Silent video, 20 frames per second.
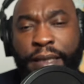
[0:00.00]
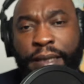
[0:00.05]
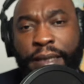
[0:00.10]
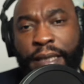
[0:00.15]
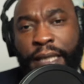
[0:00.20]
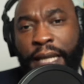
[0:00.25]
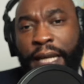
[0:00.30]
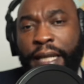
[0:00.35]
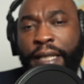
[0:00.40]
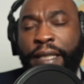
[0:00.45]
is
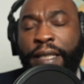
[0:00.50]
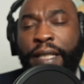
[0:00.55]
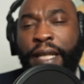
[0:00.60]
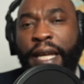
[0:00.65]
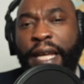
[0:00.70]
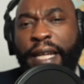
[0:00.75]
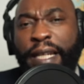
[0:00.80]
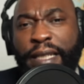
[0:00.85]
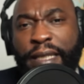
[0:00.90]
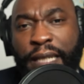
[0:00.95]
that
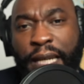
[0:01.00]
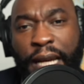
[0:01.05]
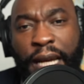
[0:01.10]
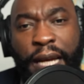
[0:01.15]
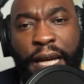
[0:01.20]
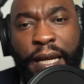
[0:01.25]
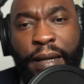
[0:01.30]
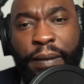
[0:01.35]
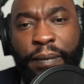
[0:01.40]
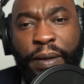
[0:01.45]
at a
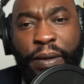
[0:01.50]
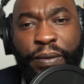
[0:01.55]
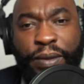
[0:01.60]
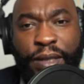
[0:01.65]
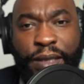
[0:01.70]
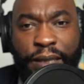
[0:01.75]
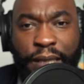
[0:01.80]
time there was a